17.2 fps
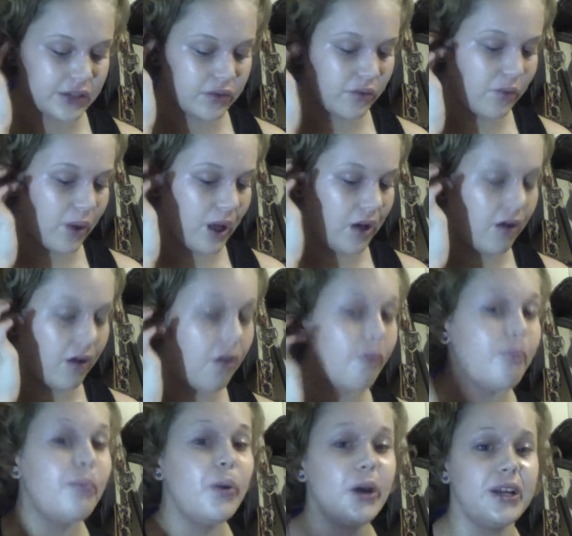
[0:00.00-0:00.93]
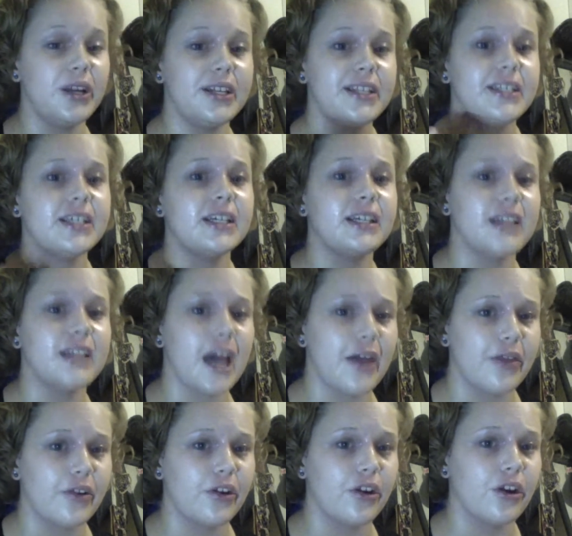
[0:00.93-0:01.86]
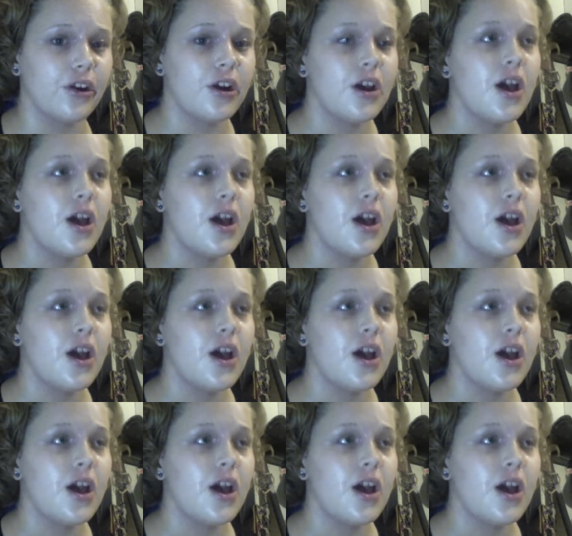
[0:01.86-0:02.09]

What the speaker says: well put together